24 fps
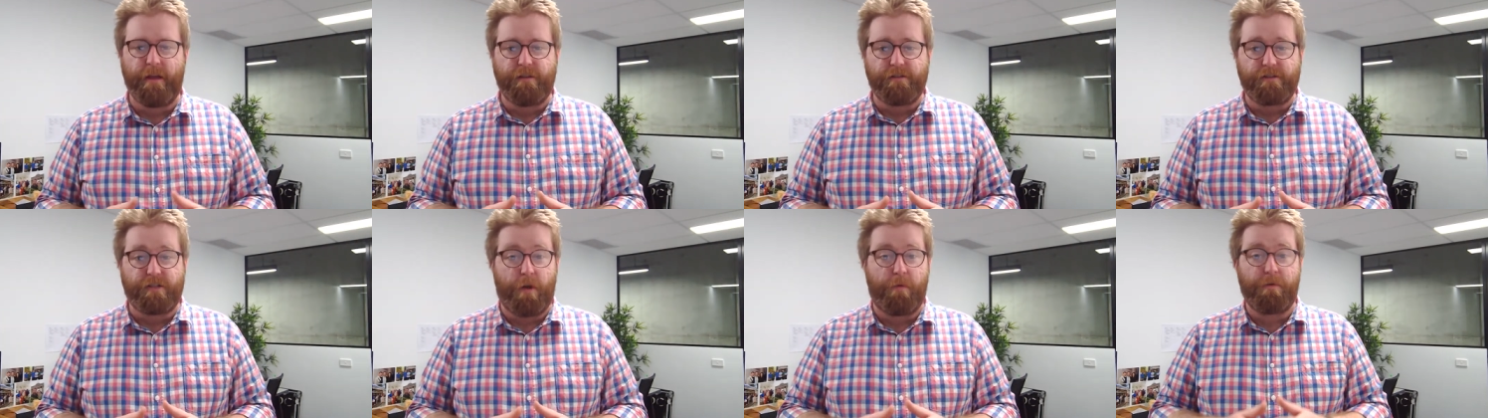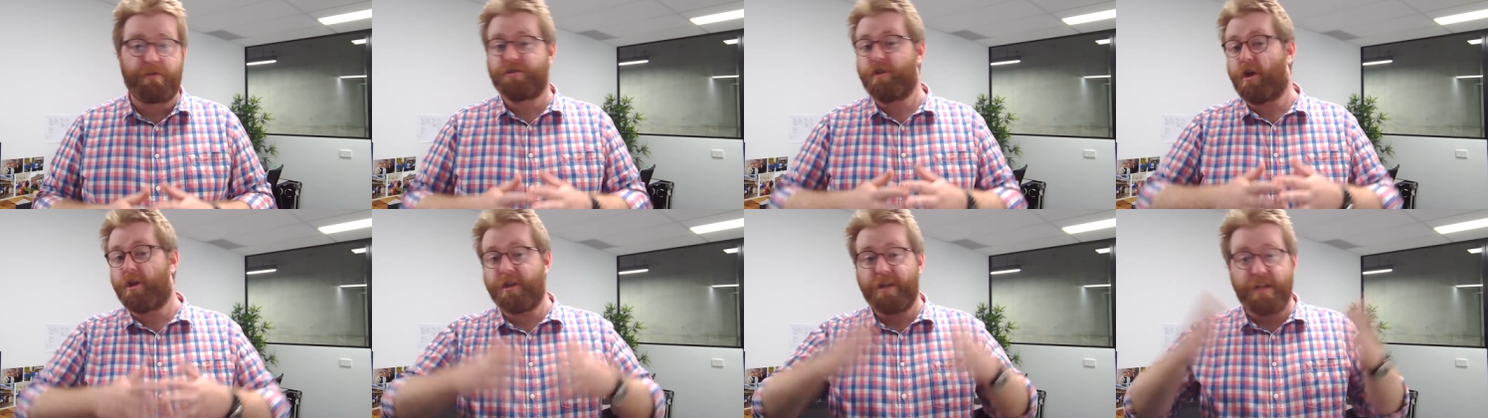So
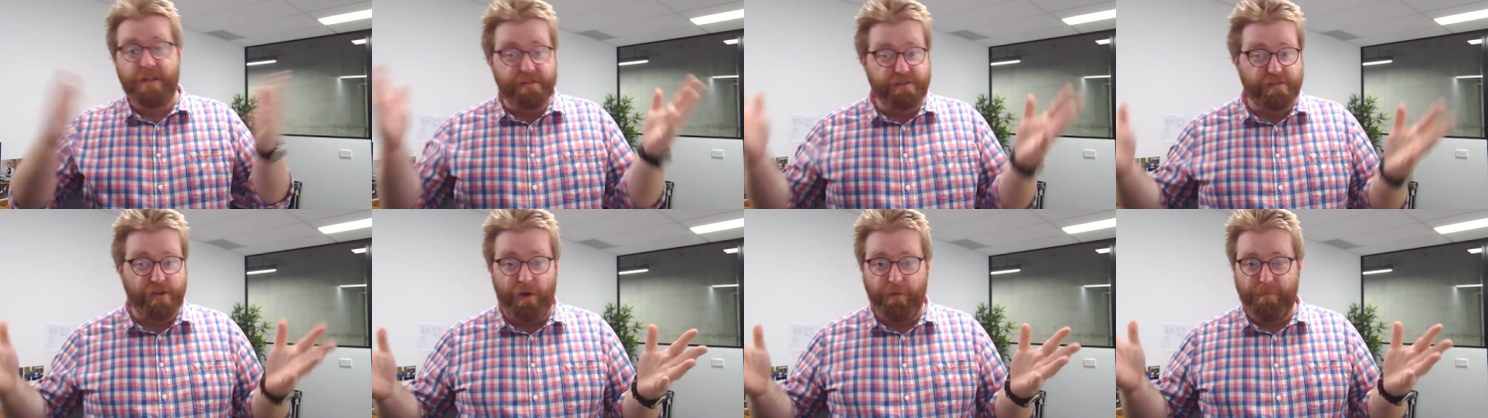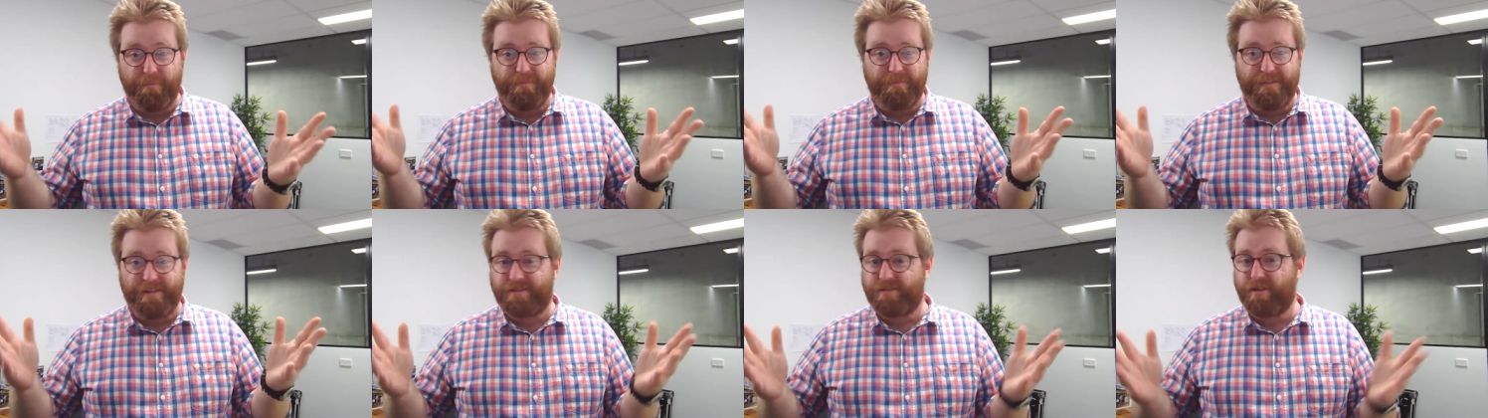it's not an
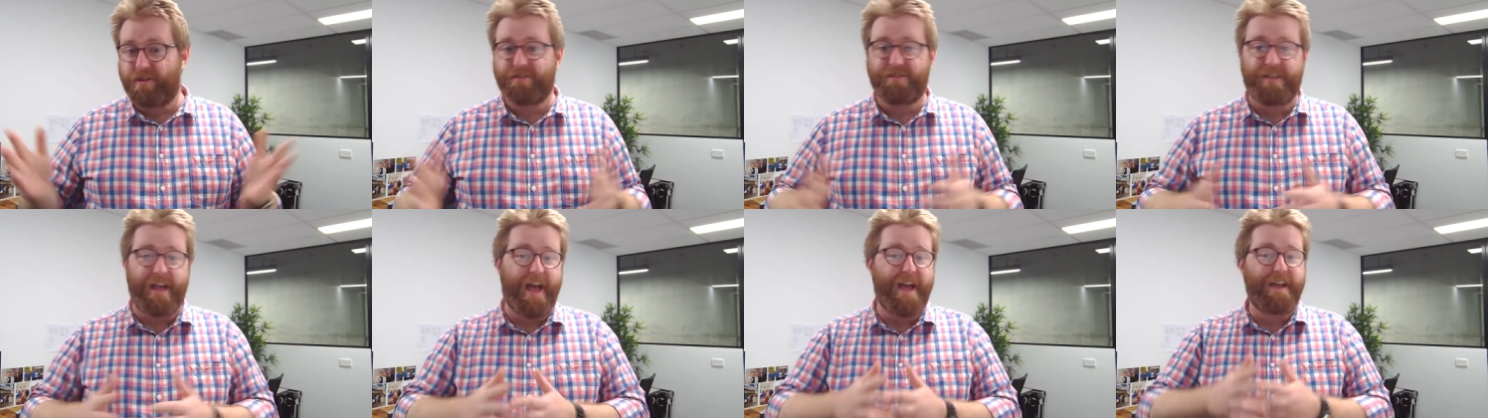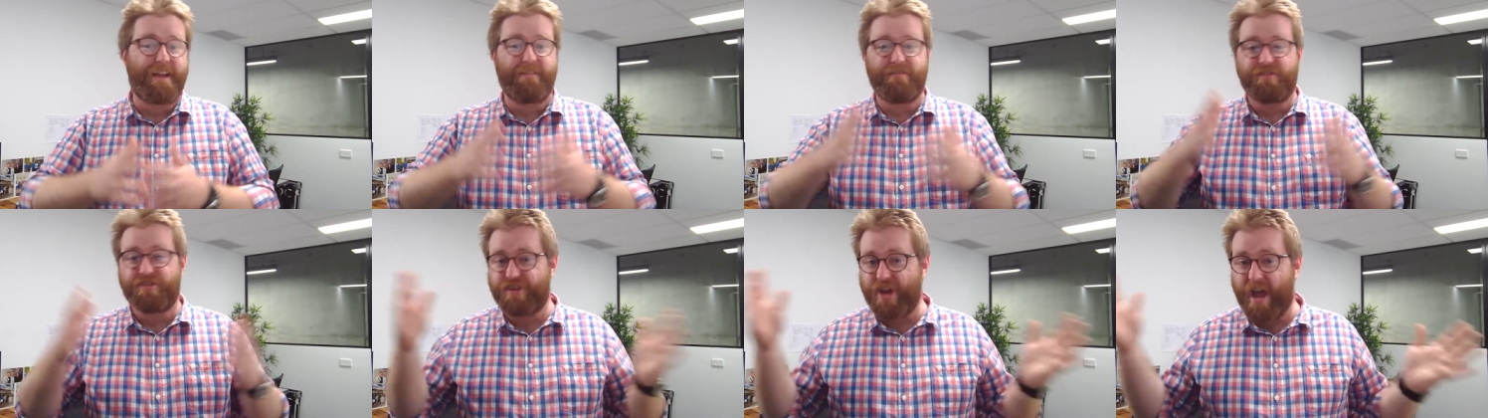insult, it's not a
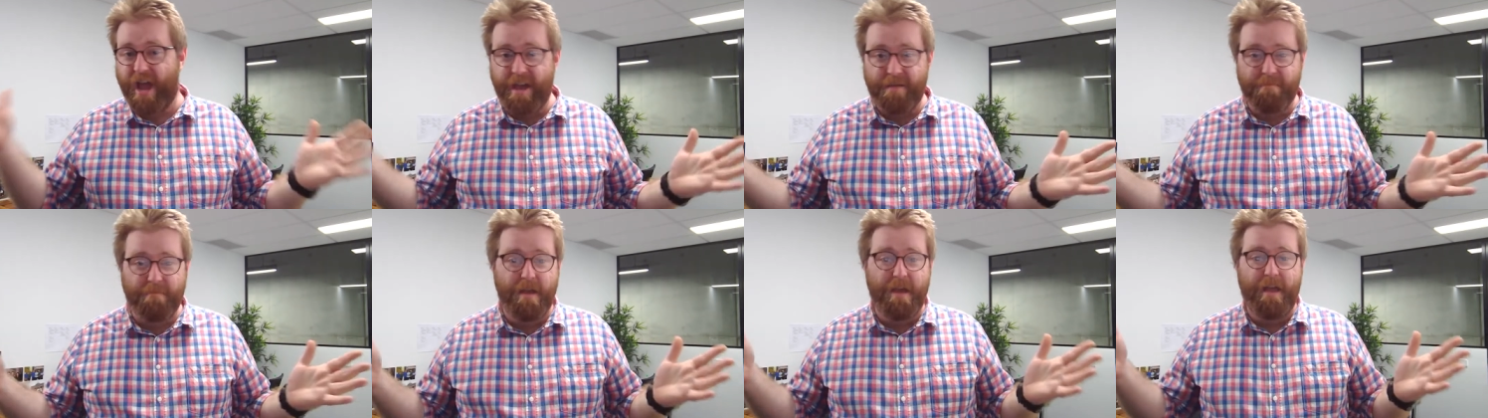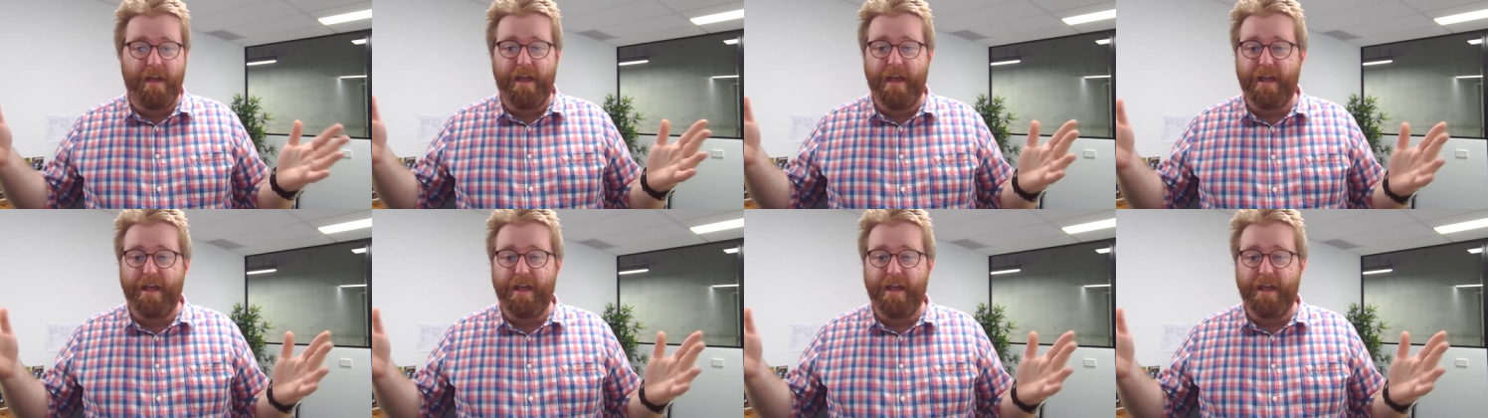tag of shame.